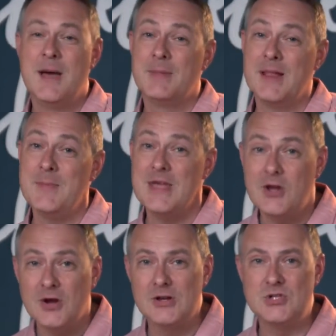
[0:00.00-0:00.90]
But let me
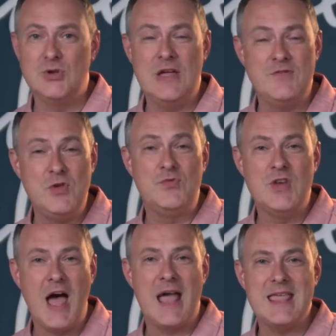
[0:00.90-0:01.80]
encourage you, if you've
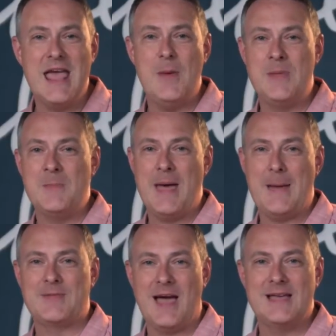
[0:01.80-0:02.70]
not yet been
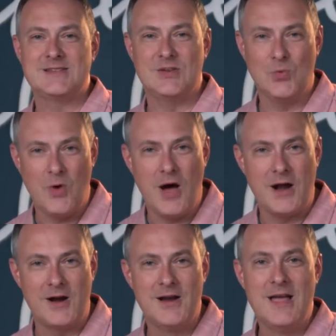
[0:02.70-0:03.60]
baptized in
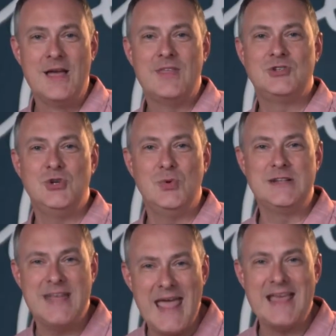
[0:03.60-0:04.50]
water, that you
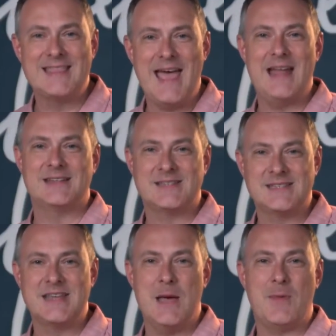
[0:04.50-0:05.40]
would take that
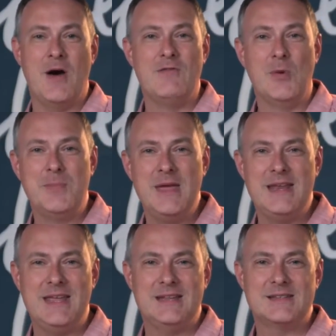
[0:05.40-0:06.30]
step of
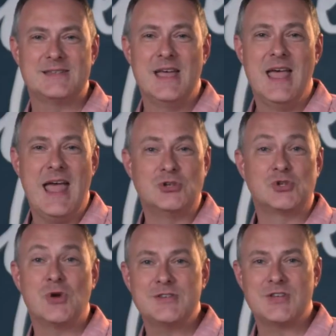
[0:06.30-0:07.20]
obedience and
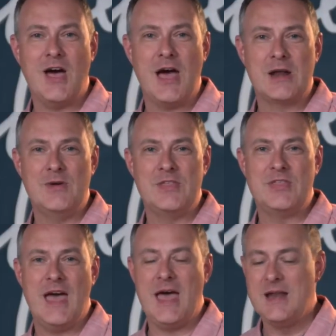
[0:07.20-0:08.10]
trust God with
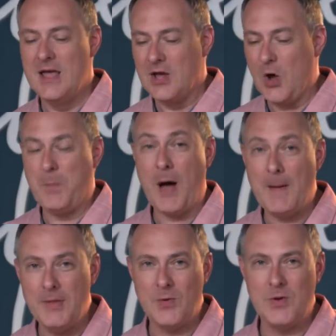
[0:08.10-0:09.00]
that, go
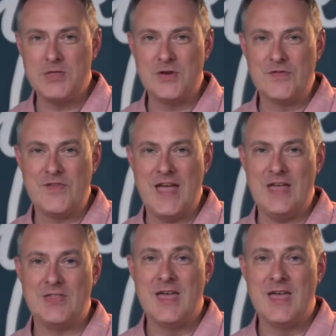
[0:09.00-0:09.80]
public with your faith,